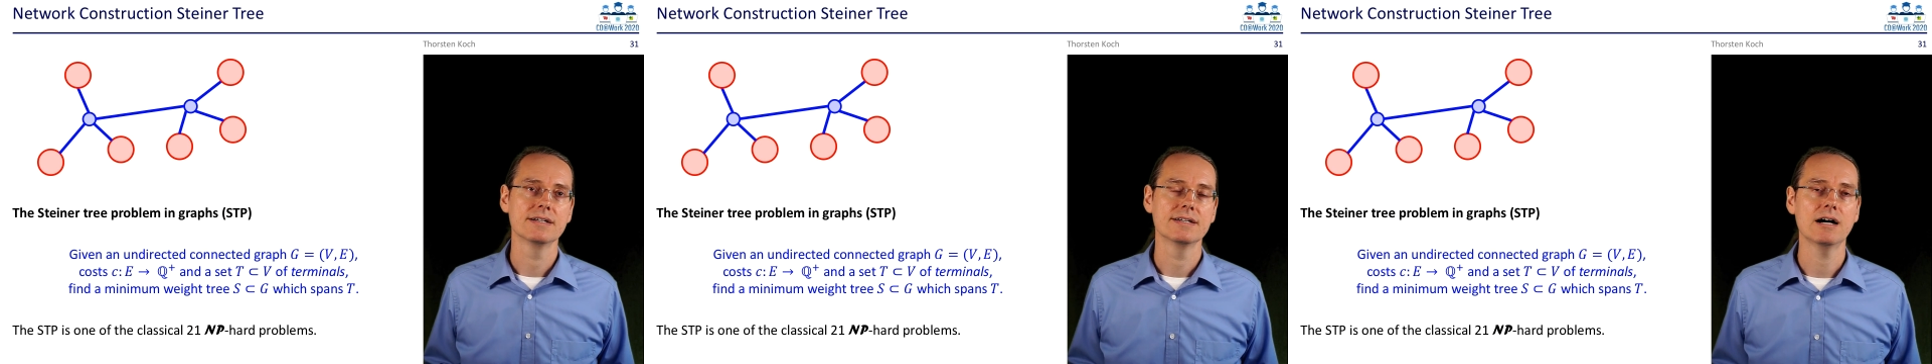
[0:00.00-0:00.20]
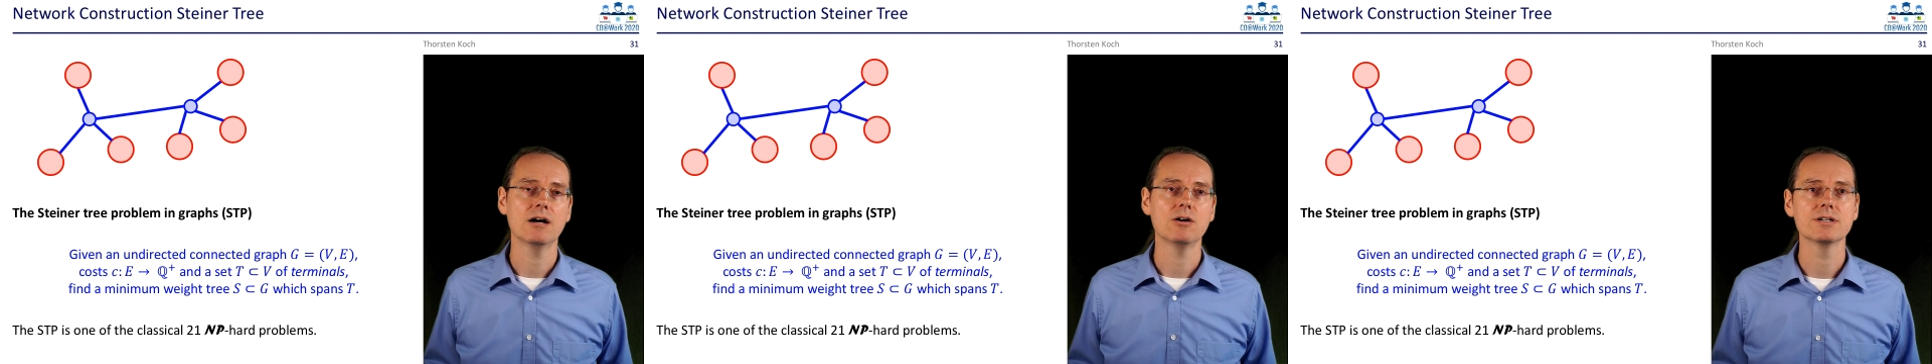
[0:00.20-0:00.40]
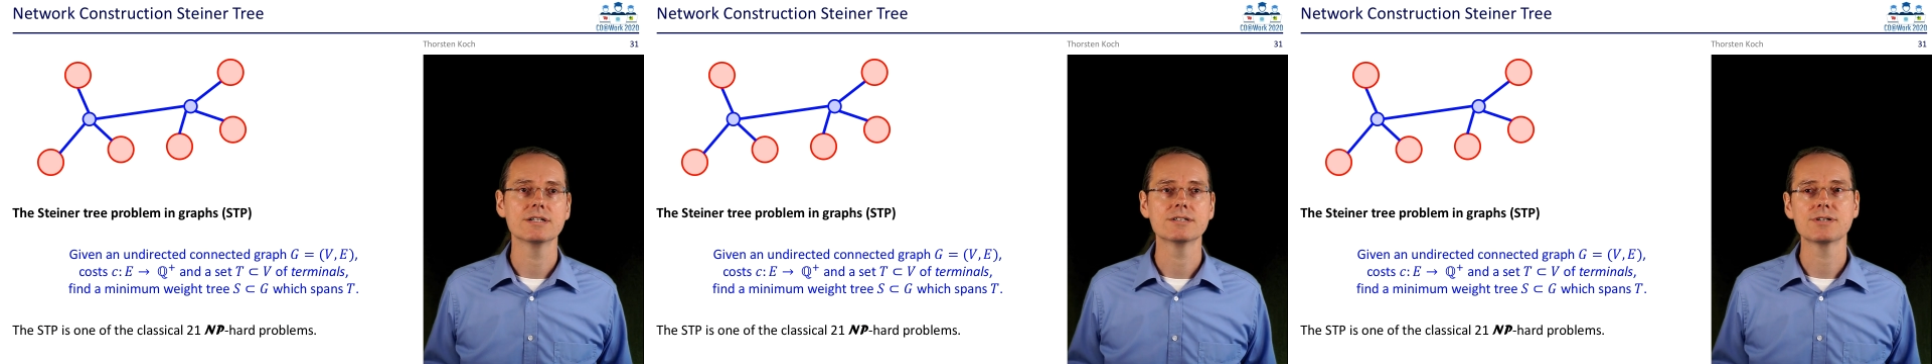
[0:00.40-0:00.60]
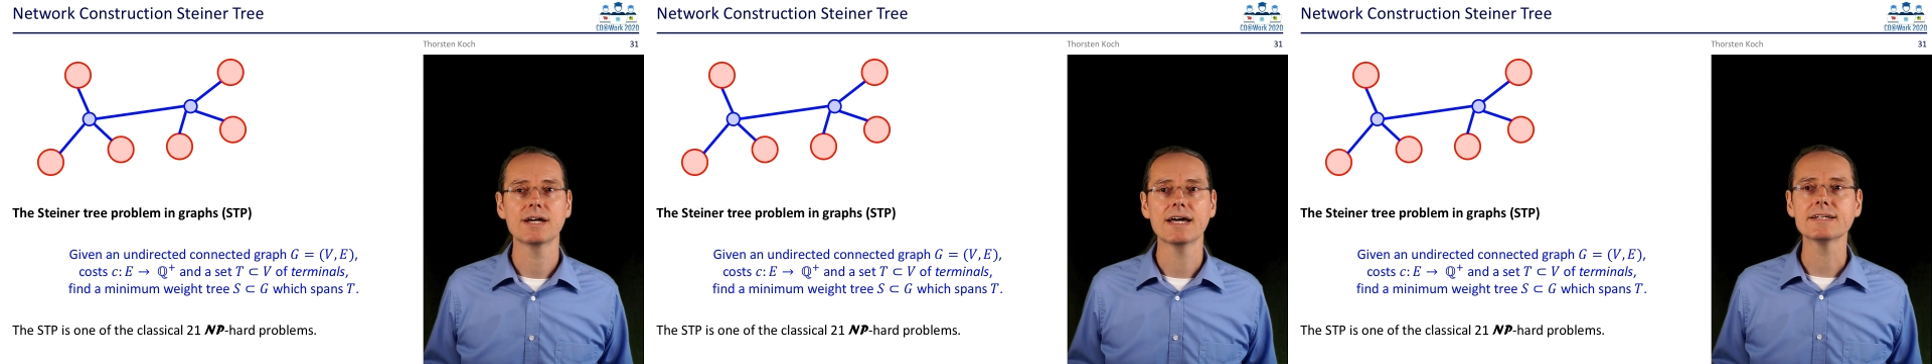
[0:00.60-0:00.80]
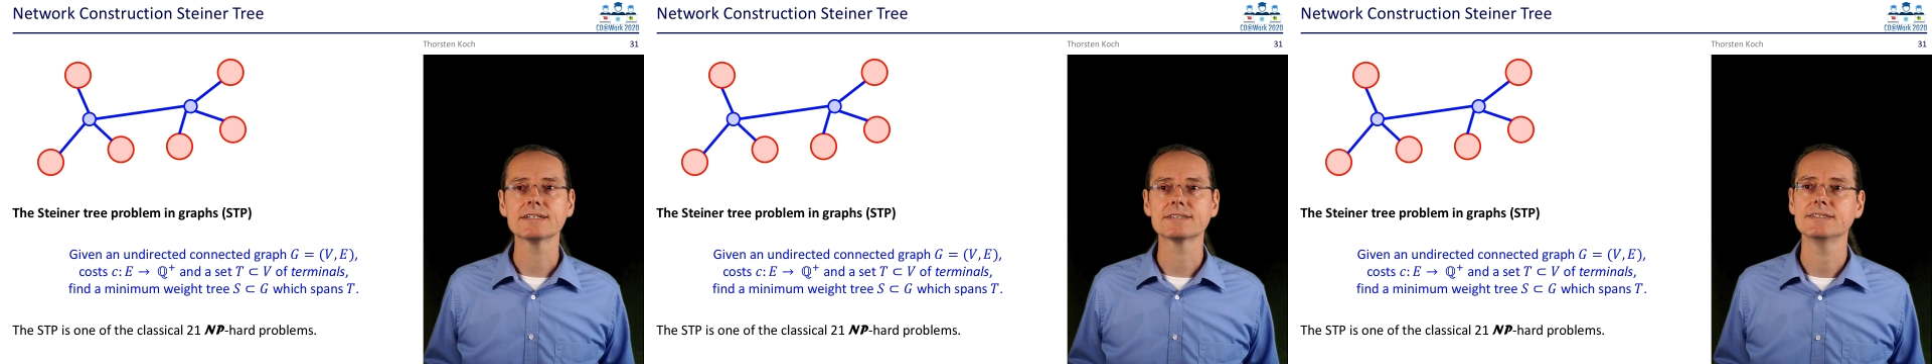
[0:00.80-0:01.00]
Now, in
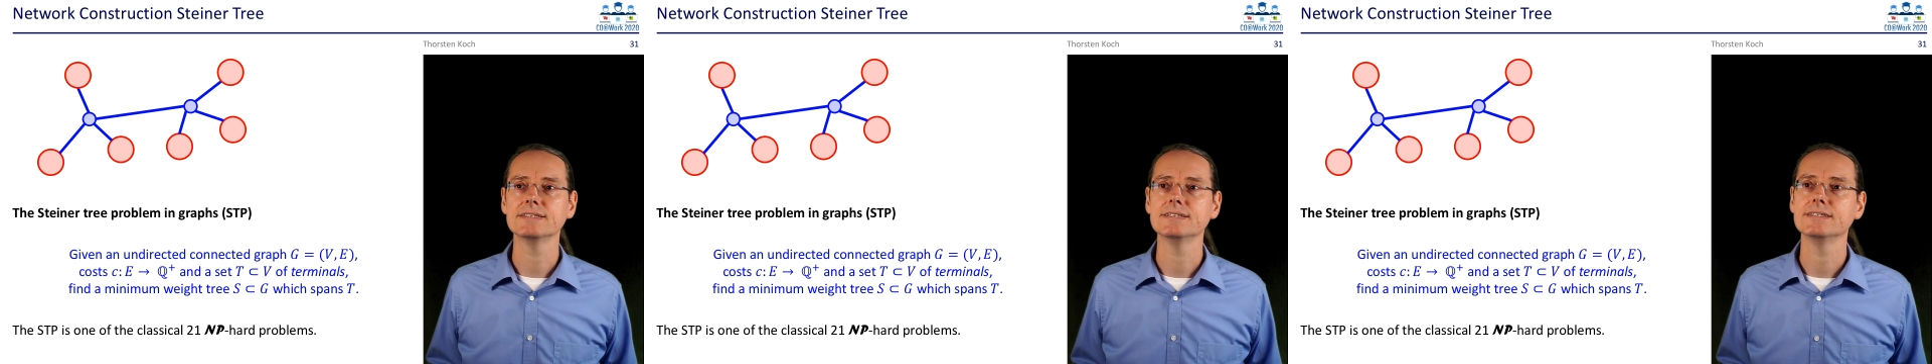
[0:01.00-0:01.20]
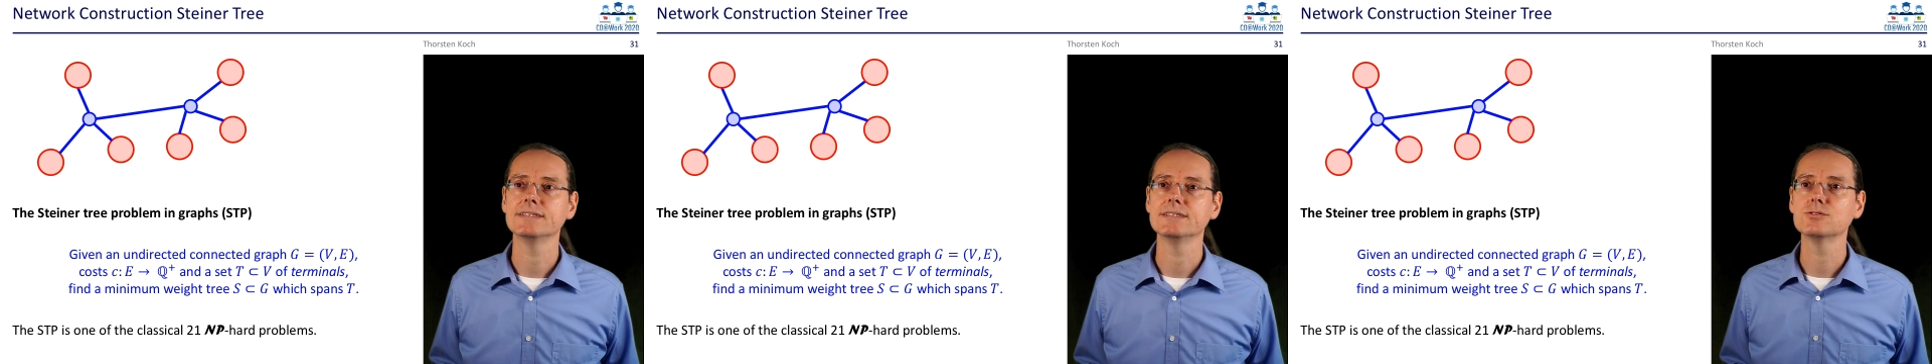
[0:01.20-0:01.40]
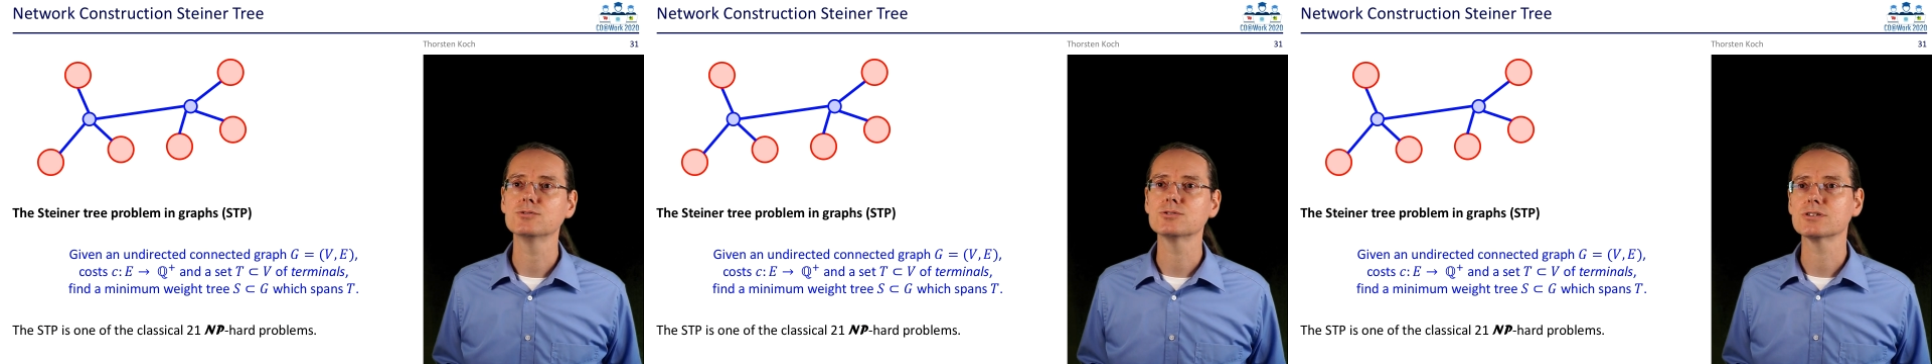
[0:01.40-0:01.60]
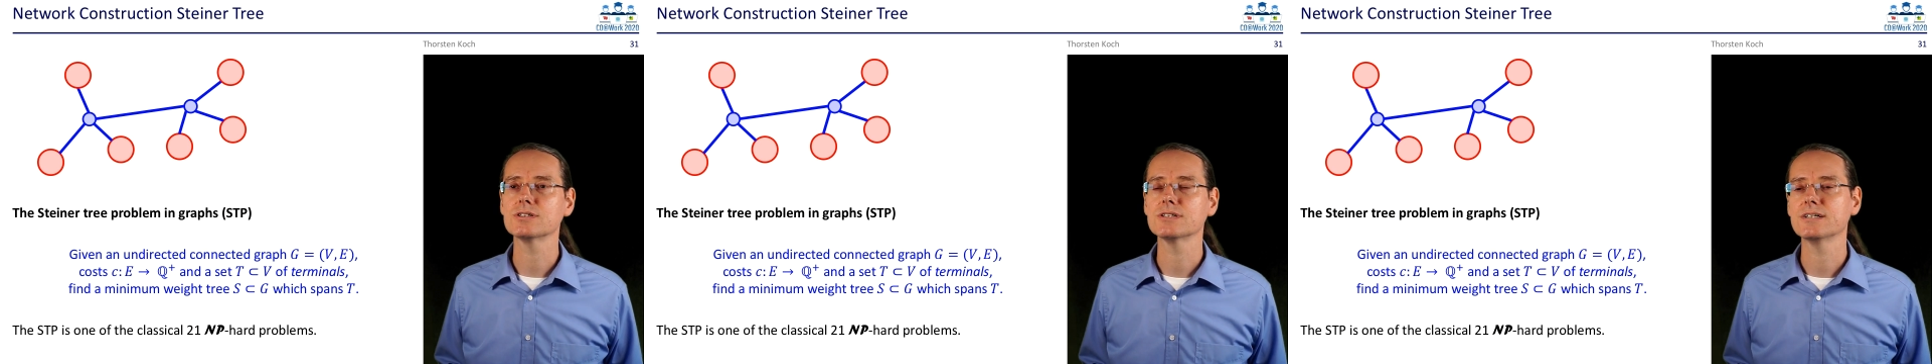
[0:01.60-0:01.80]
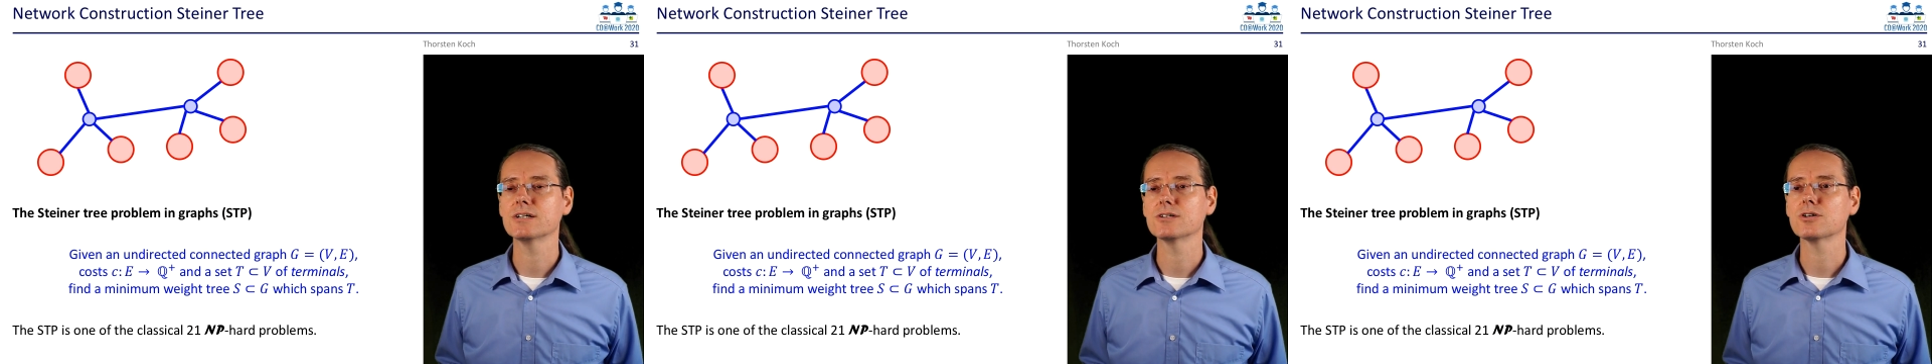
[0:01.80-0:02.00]
reality,
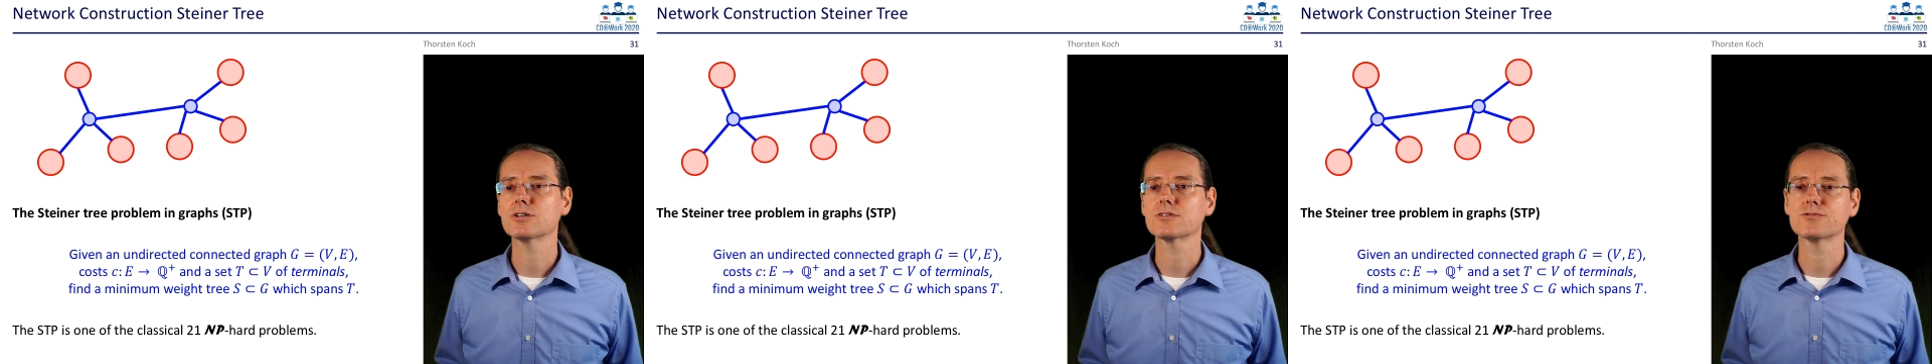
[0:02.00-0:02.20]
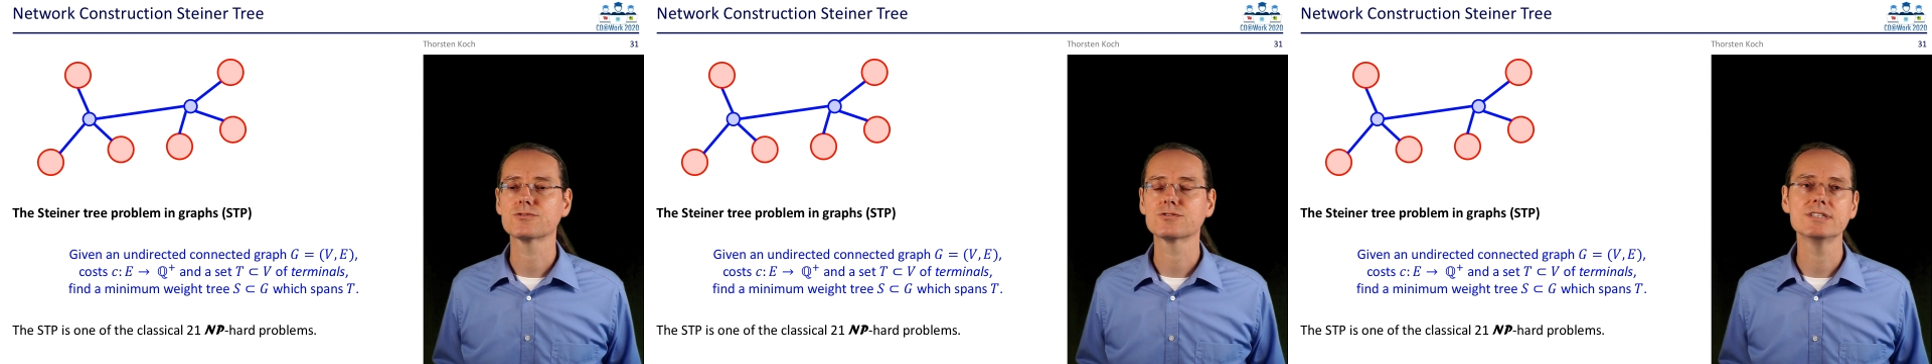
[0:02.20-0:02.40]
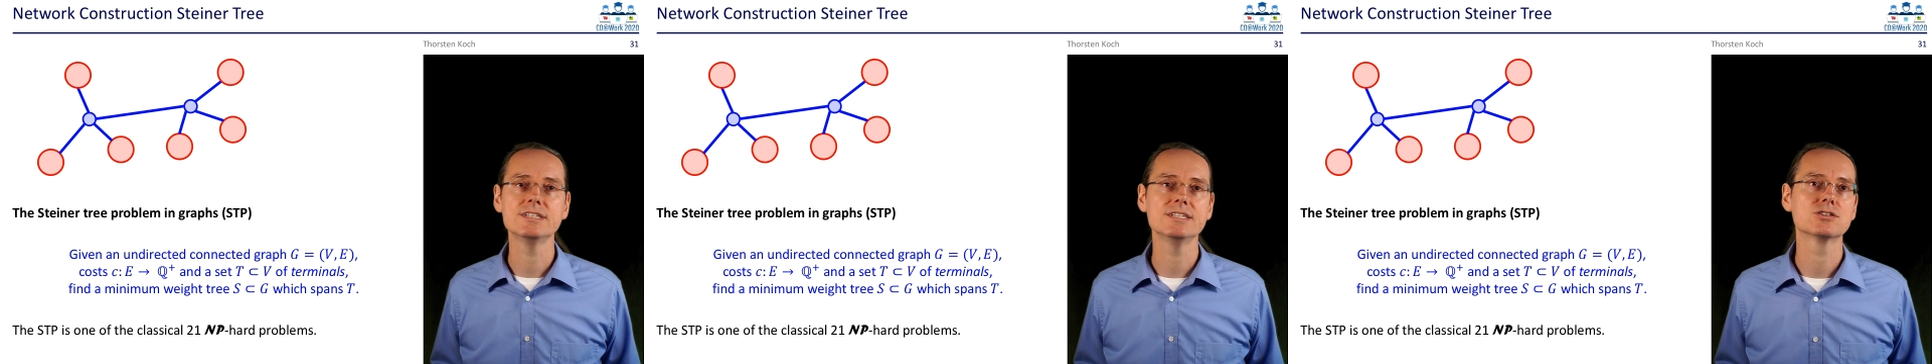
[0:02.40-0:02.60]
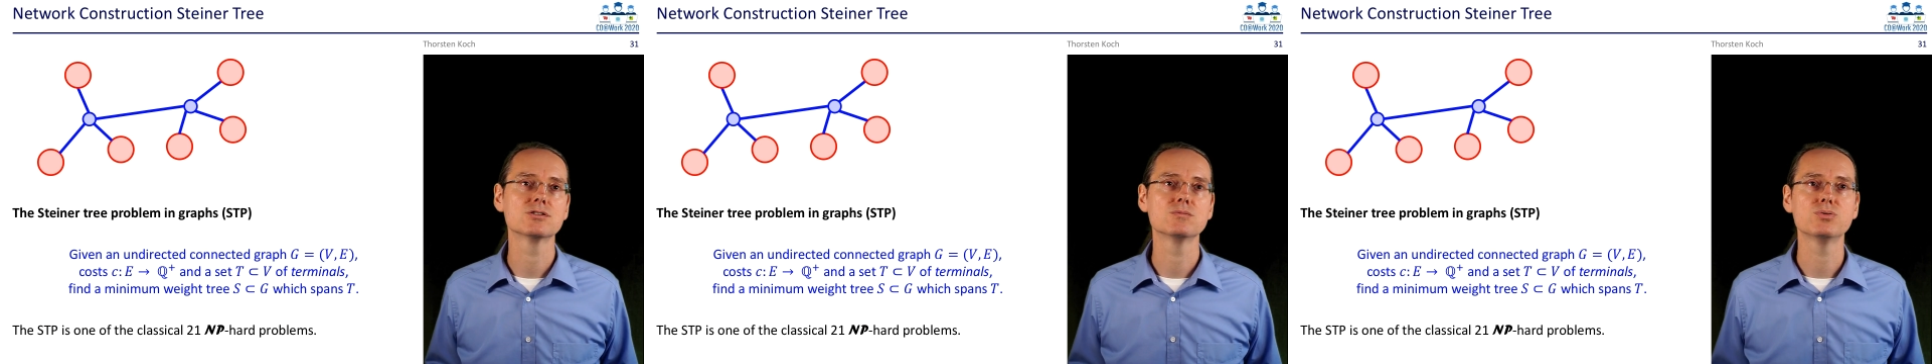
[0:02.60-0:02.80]
usually you're not free to